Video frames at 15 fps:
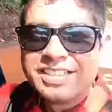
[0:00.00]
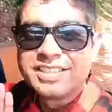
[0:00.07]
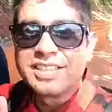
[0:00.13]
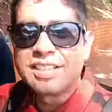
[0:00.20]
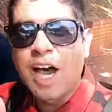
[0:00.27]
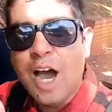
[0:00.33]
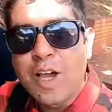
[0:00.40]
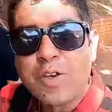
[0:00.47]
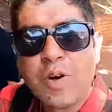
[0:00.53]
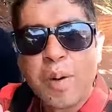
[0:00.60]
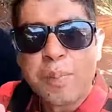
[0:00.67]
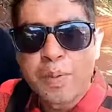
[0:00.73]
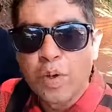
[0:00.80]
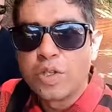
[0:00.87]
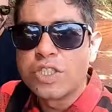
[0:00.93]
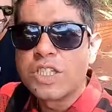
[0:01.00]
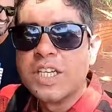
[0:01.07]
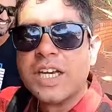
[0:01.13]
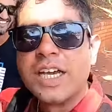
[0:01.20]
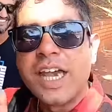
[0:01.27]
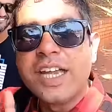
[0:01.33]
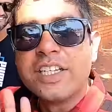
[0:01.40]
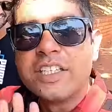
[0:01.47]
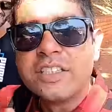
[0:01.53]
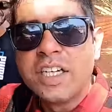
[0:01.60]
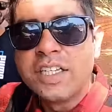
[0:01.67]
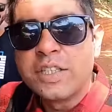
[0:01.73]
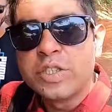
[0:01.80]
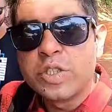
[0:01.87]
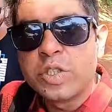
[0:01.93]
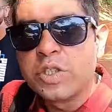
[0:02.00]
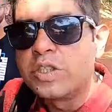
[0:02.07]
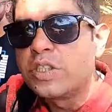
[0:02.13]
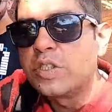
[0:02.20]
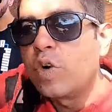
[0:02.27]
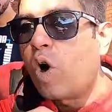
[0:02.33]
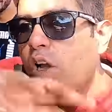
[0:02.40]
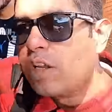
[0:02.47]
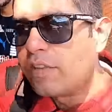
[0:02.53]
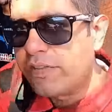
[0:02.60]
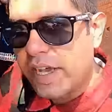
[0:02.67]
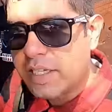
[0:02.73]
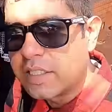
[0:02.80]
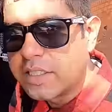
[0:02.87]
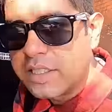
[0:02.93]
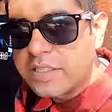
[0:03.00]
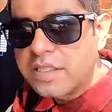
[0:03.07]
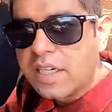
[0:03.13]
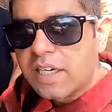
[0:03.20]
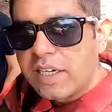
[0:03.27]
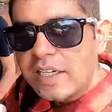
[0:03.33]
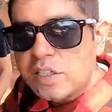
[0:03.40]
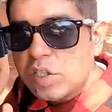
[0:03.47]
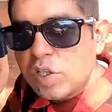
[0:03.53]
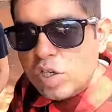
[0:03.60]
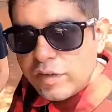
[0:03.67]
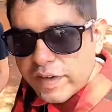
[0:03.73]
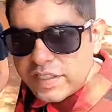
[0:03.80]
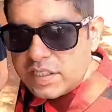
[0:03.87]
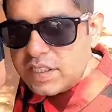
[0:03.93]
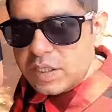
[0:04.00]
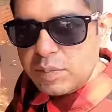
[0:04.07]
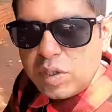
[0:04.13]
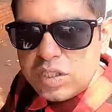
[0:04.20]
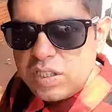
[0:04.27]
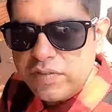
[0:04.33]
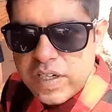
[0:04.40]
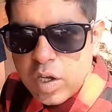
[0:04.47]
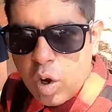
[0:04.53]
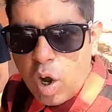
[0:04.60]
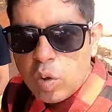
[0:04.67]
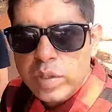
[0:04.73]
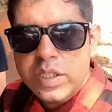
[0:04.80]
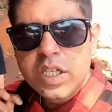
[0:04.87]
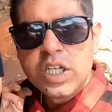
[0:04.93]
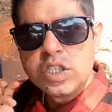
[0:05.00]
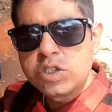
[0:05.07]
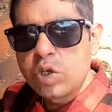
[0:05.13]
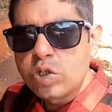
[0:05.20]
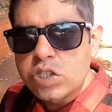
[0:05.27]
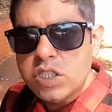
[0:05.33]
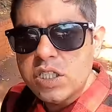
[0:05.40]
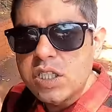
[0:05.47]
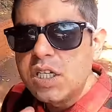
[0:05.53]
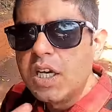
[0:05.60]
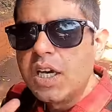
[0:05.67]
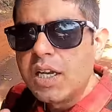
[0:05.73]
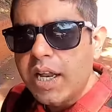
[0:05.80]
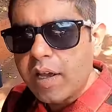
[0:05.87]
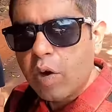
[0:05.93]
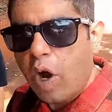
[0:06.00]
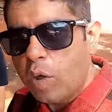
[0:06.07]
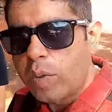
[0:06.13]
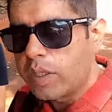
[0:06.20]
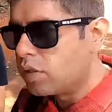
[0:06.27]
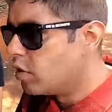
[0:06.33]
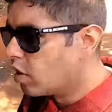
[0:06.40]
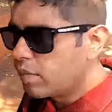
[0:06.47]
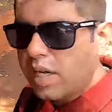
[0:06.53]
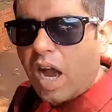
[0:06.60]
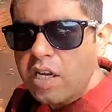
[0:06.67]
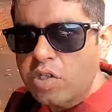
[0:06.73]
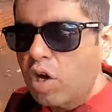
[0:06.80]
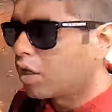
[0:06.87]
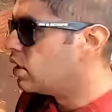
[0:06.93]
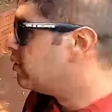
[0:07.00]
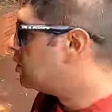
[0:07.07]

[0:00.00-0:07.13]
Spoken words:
this is how you approach engineering students in all the faculties in the universities, because they're very awkward, socially, like awkward, you know, and you can't talk or